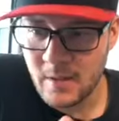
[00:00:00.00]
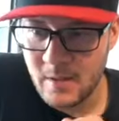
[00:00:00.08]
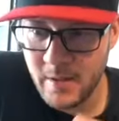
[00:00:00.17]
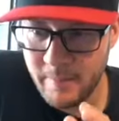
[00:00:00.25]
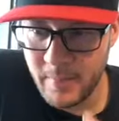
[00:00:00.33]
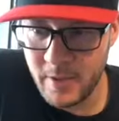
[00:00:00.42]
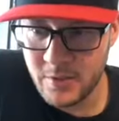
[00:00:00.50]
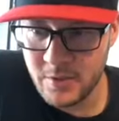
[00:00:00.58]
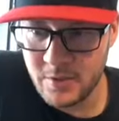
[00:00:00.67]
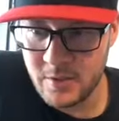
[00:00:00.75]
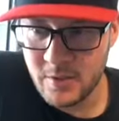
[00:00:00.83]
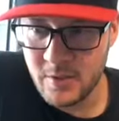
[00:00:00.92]
The
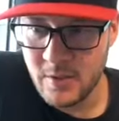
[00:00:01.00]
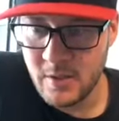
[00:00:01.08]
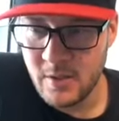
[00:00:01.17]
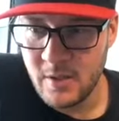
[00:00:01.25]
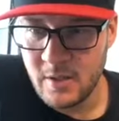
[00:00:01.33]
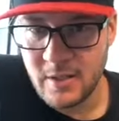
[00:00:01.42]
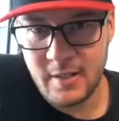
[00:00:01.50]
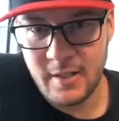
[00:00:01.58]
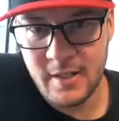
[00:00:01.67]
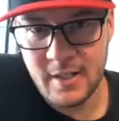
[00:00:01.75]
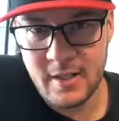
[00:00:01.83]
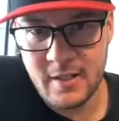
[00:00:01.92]
most
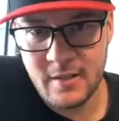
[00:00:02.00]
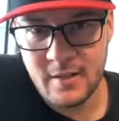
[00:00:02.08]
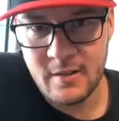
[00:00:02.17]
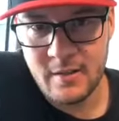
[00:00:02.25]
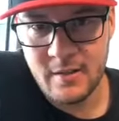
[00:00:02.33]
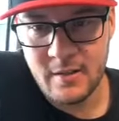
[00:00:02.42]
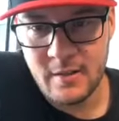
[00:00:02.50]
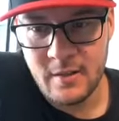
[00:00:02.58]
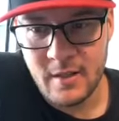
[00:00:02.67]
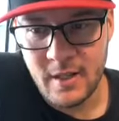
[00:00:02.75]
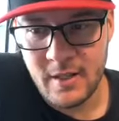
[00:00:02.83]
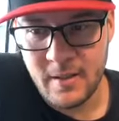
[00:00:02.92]
clear
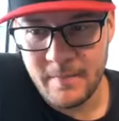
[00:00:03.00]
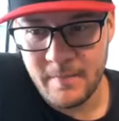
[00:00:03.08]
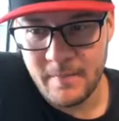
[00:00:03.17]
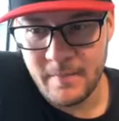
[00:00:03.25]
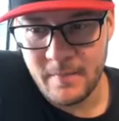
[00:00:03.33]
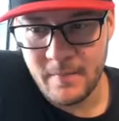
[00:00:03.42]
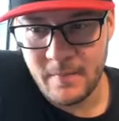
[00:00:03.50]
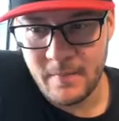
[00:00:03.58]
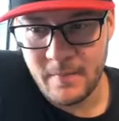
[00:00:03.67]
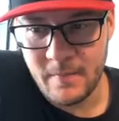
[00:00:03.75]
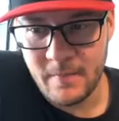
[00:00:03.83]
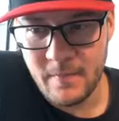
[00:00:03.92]
and
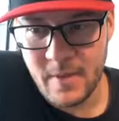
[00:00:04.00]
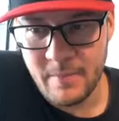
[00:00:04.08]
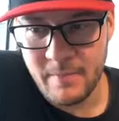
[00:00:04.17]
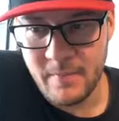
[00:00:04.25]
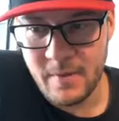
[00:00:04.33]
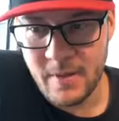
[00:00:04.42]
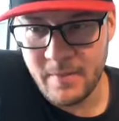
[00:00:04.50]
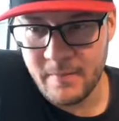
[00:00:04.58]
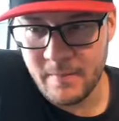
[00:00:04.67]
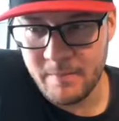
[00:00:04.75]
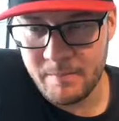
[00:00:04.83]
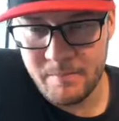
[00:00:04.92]
the
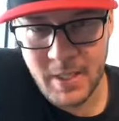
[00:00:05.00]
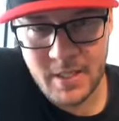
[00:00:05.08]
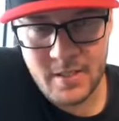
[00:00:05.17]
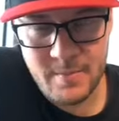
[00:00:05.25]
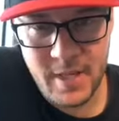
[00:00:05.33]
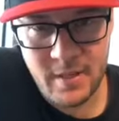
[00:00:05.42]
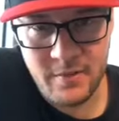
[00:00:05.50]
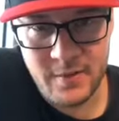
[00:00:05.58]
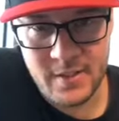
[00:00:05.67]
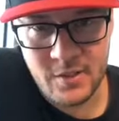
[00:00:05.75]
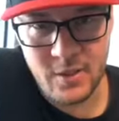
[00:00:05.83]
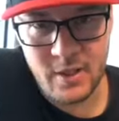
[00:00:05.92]
biggest
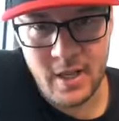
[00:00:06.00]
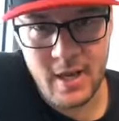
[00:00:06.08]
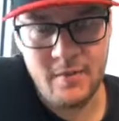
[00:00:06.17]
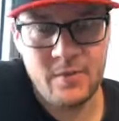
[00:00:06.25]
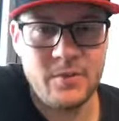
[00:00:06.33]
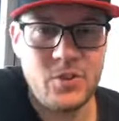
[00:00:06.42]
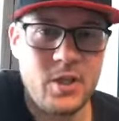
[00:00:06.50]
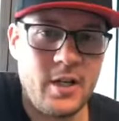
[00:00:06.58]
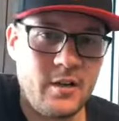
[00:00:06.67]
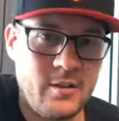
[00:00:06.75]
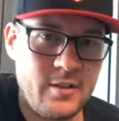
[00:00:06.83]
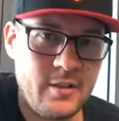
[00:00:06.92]
benefit you can have of a
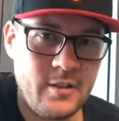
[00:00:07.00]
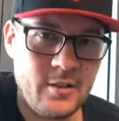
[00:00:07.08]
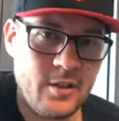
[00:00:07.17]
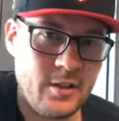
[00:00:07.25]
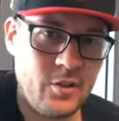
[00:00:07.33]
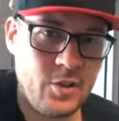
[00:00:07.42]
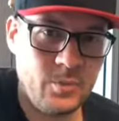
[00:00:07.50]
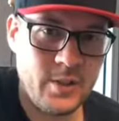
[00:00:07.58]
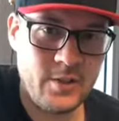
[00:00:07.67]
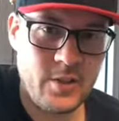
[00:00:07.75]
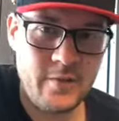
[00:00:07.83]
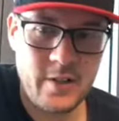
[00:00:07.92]
gyro is on a two-wheel
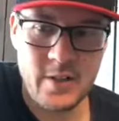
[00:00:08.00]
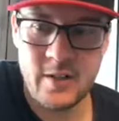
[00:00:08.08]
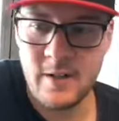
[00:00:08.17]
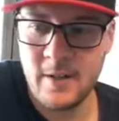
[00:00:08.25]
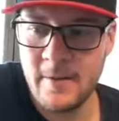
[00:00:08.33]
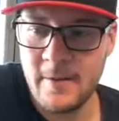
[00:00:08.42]
drive car,